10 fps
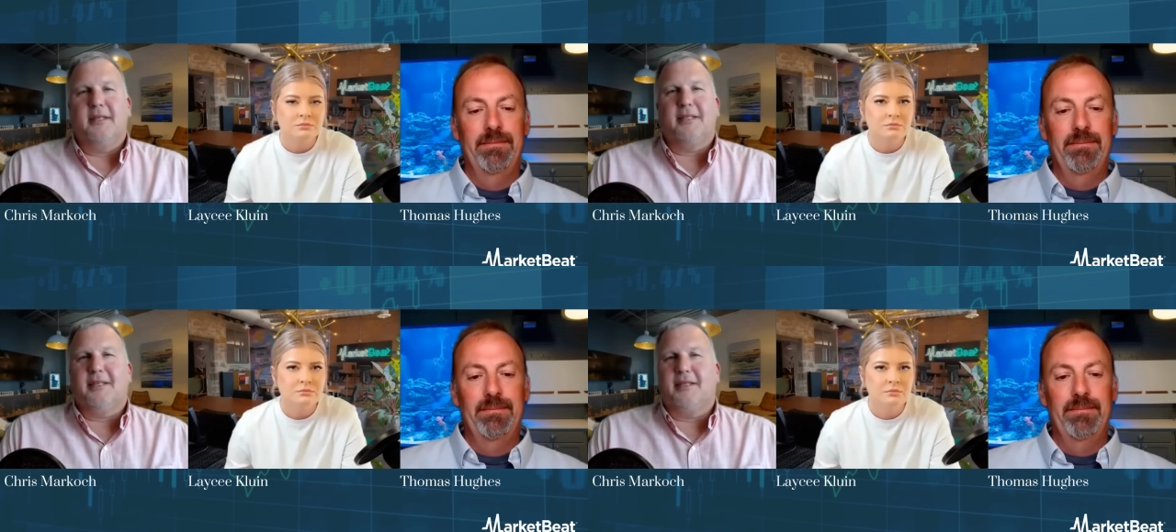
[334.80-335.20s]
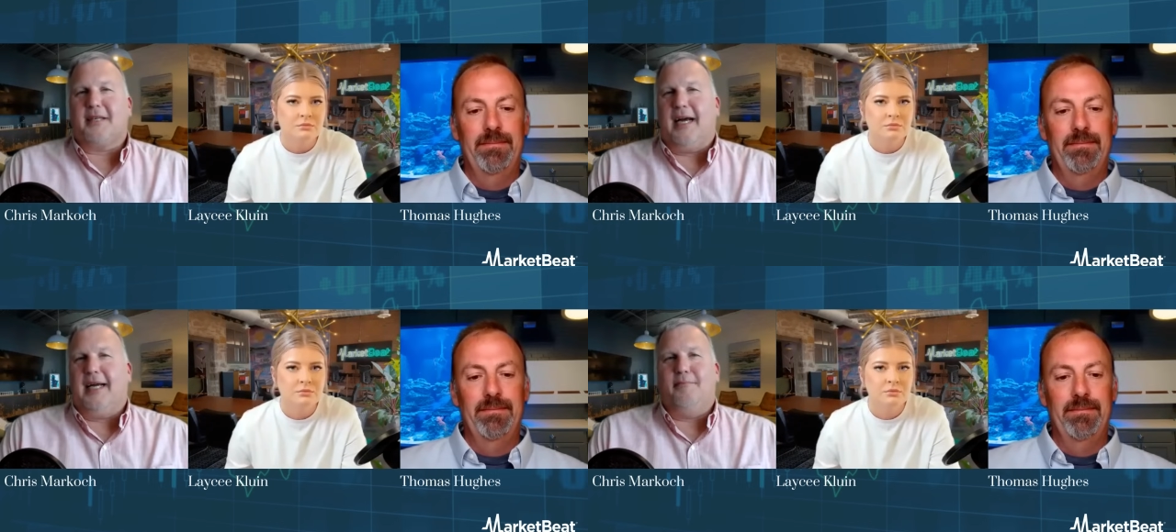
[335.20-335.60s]
Speaker 1: This
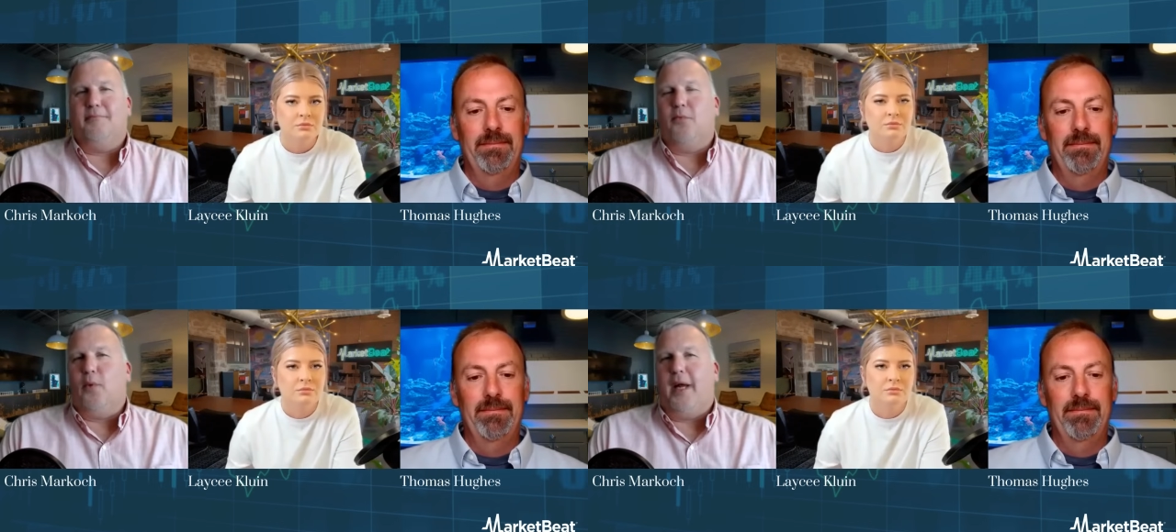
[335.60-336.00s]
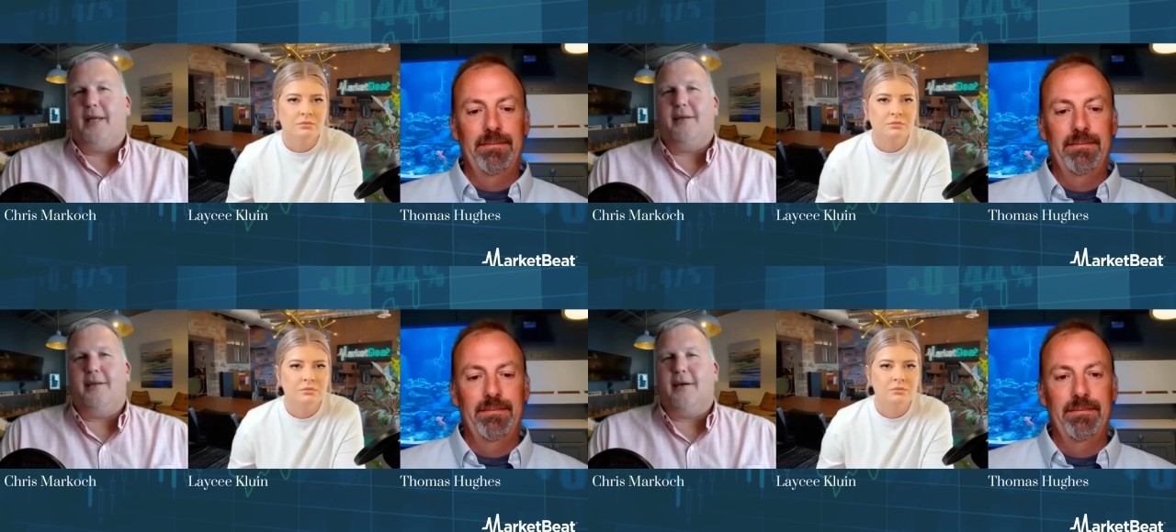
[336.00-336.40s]
is a time
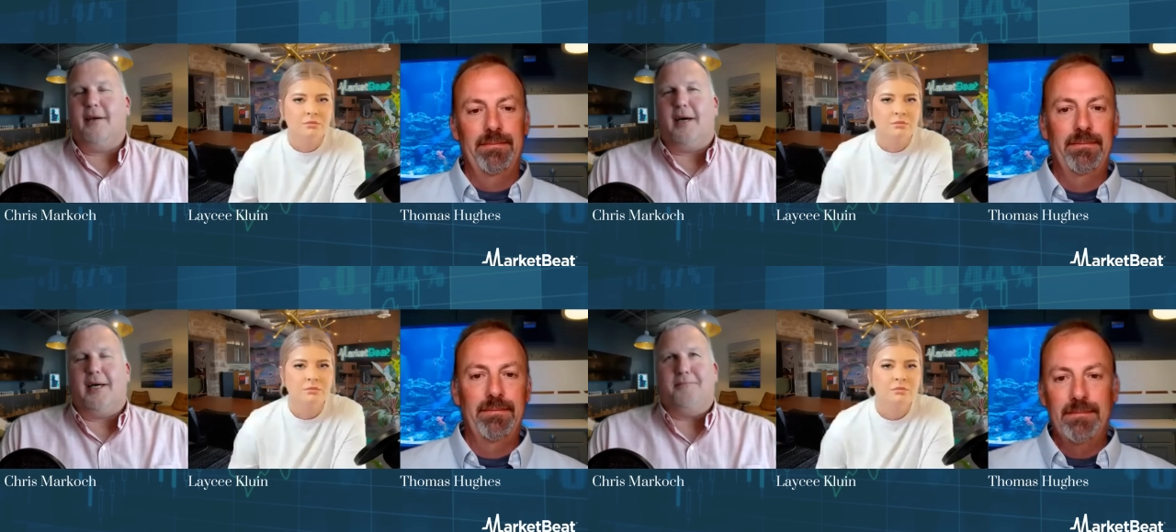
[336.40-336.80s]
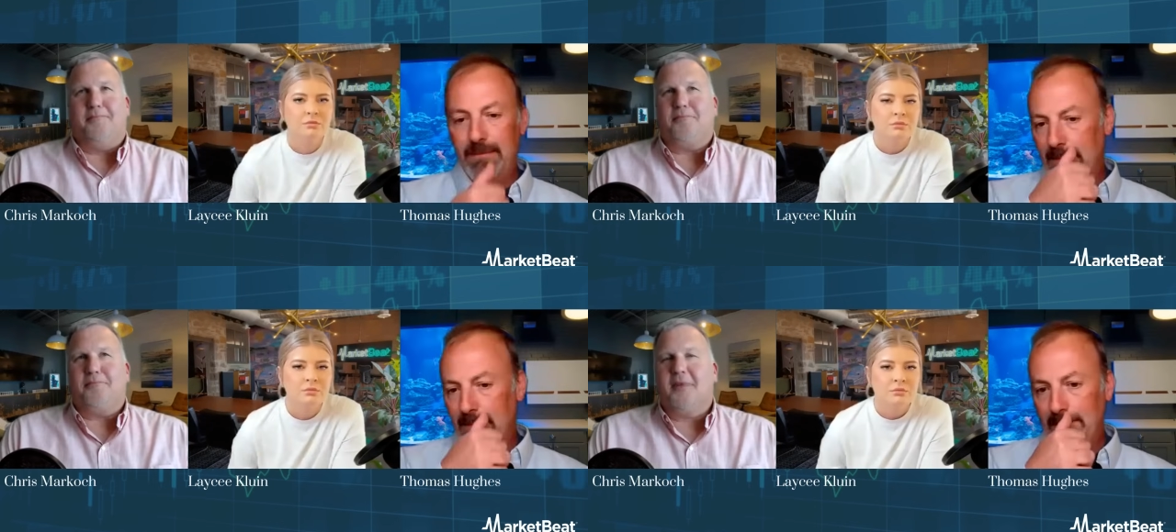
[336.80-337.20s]
when
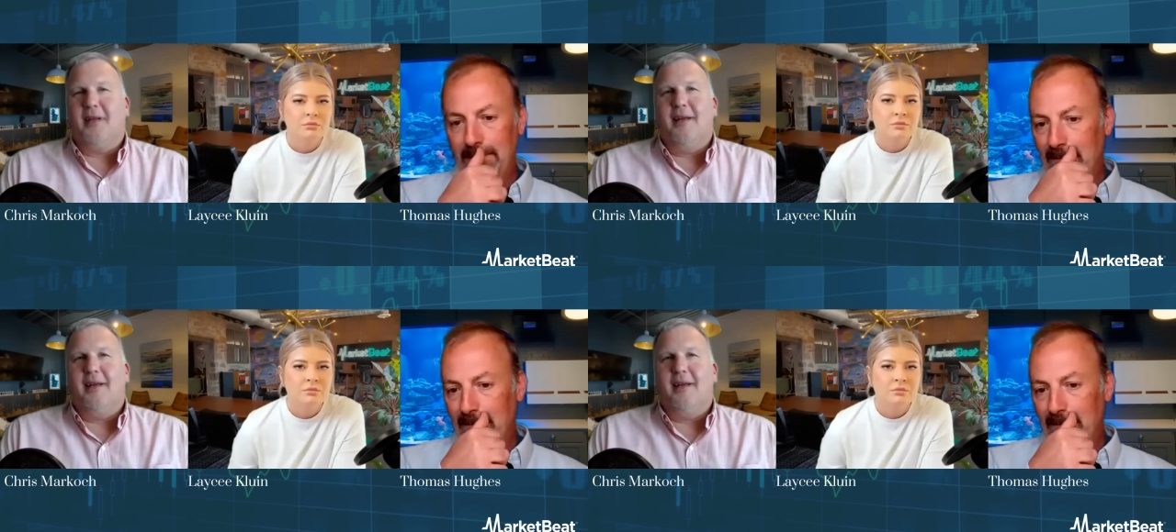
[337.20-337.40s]
um,